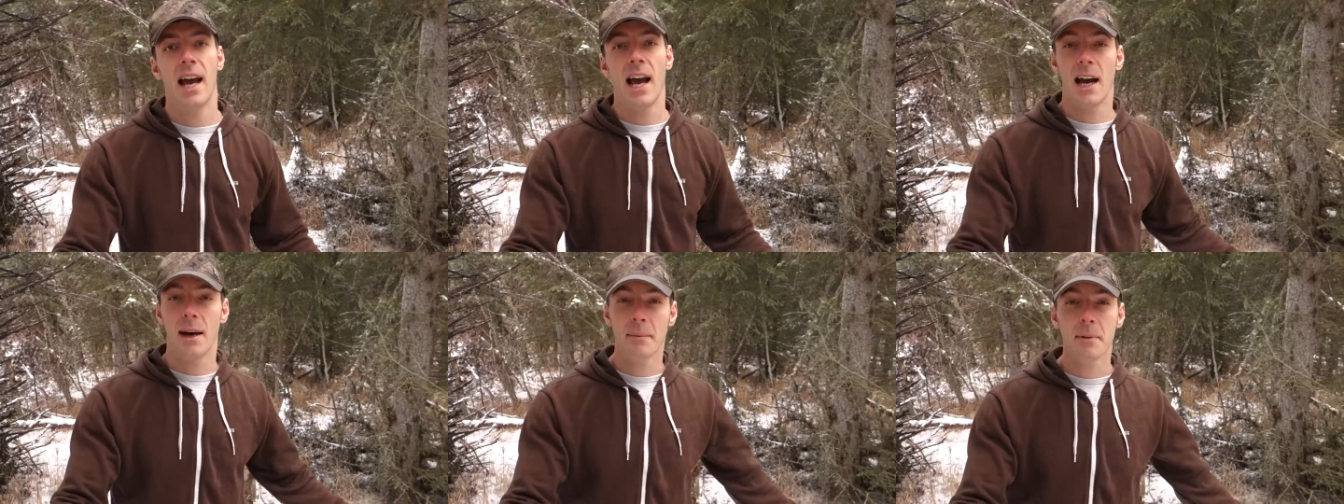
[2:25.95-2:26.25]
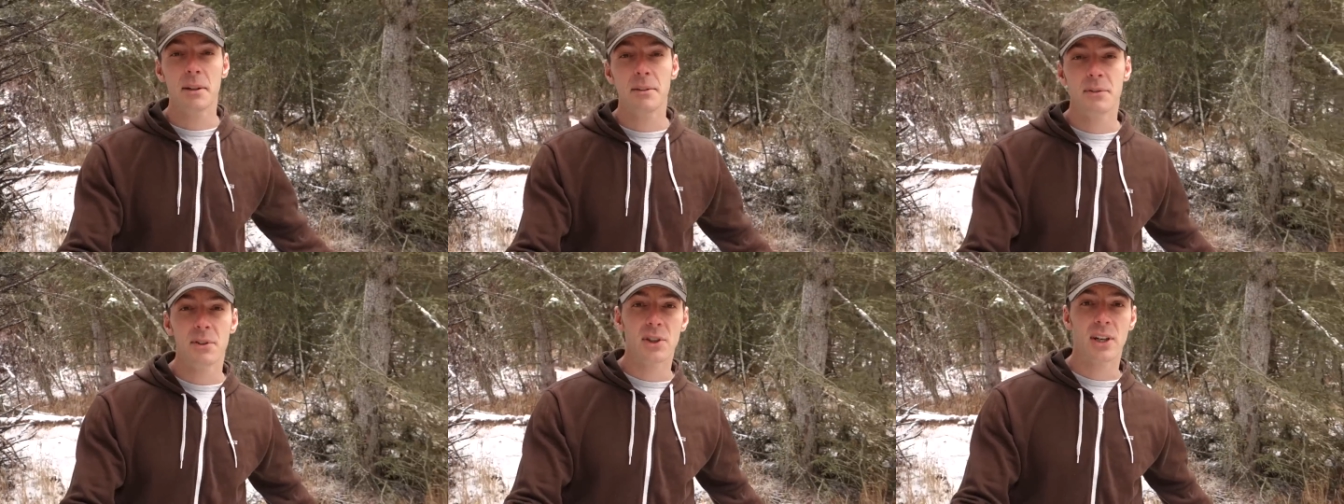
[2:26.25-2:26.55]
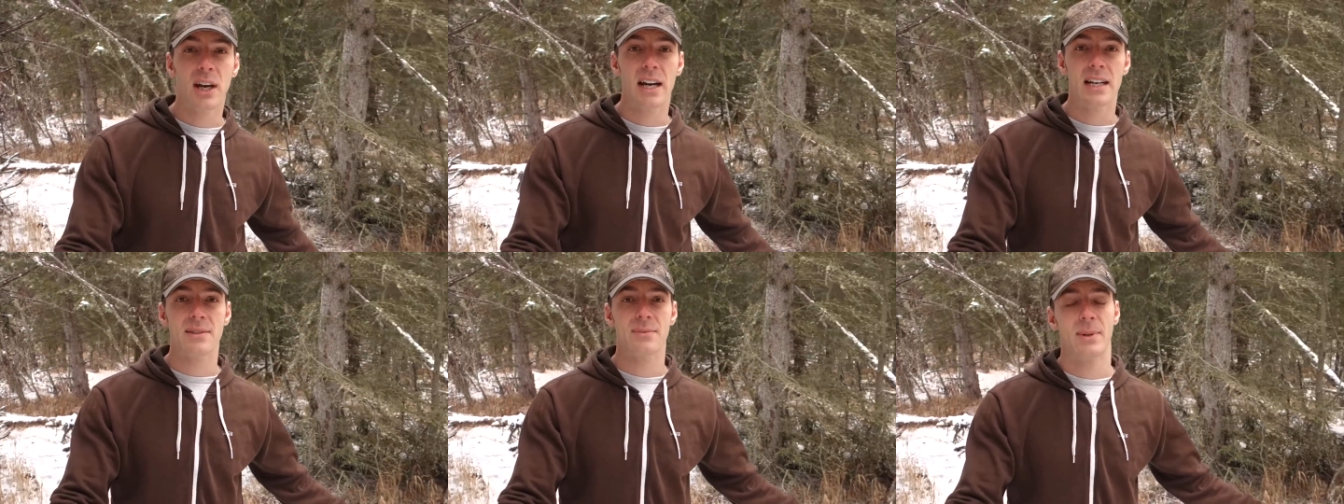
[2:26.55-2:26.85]
how many of you
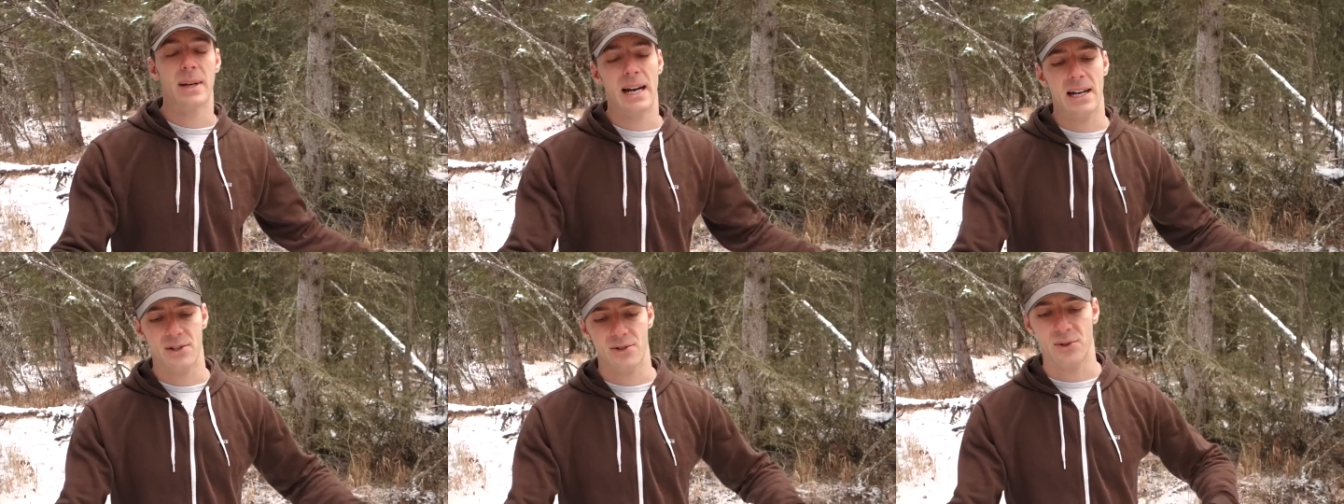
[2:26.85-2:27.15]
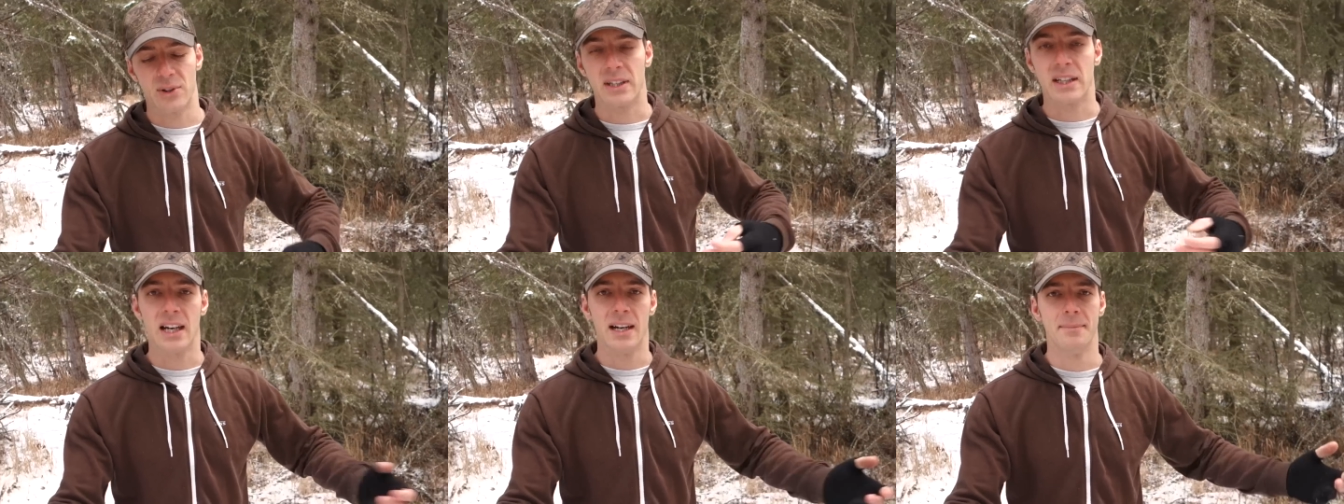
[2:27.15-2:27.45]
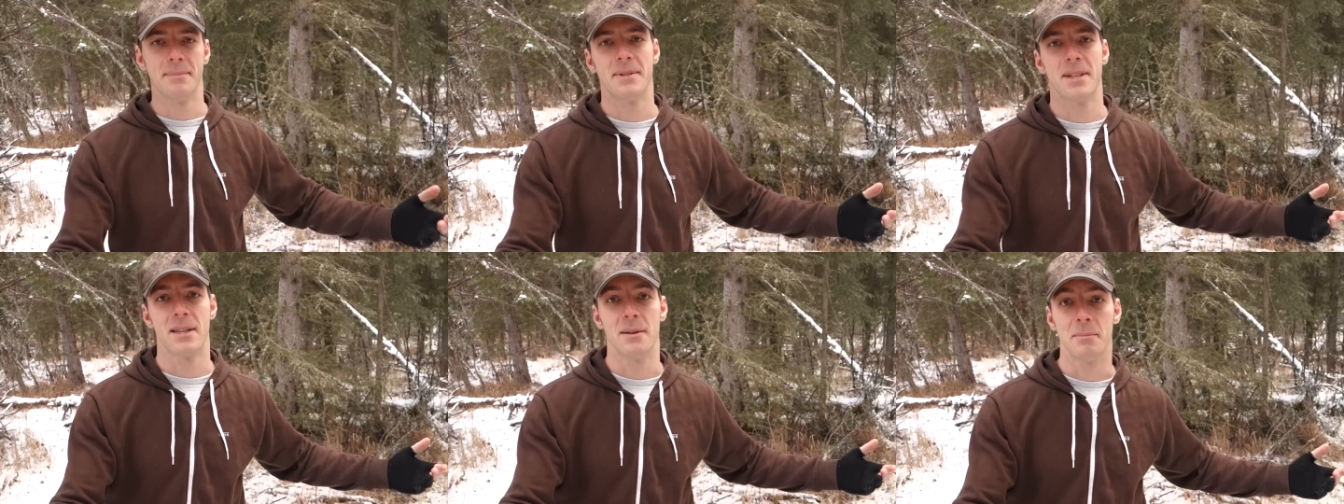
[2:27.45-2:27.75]
guys would actually
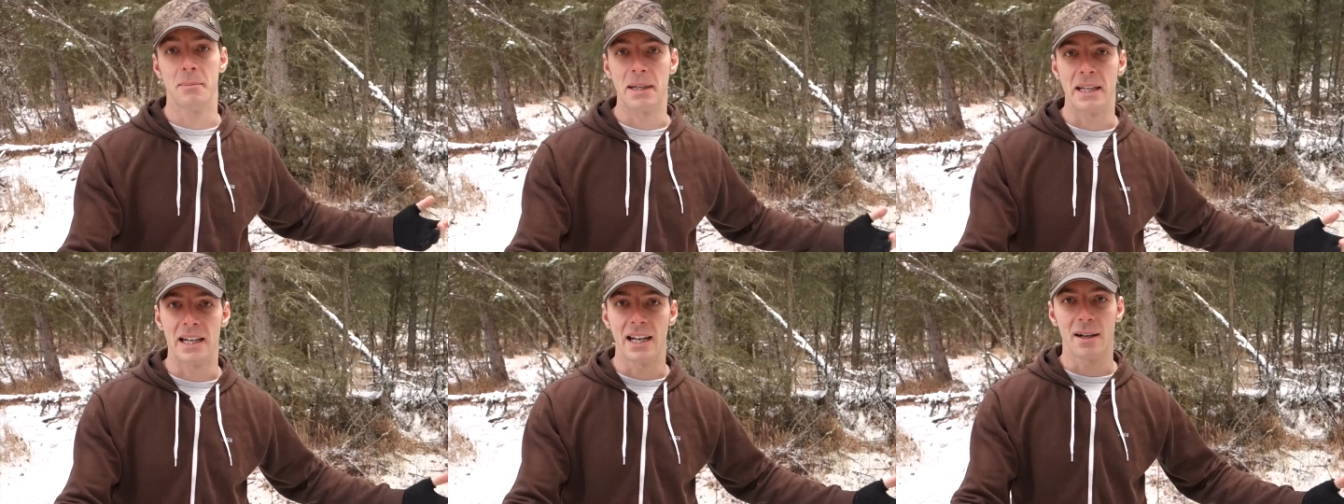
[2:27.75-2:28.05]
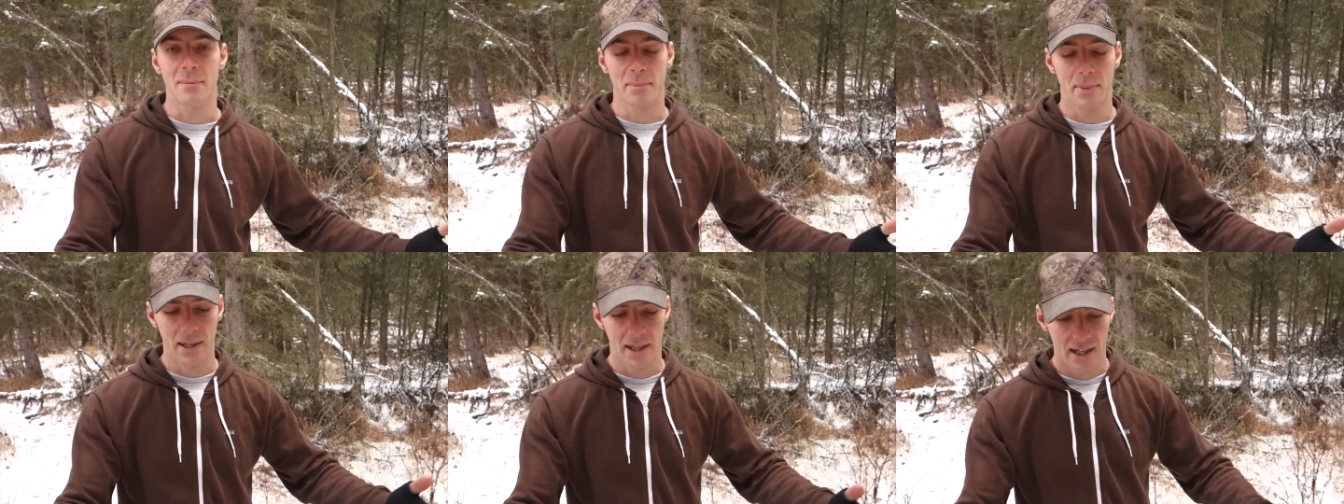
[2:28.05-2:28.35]
come to the meetup?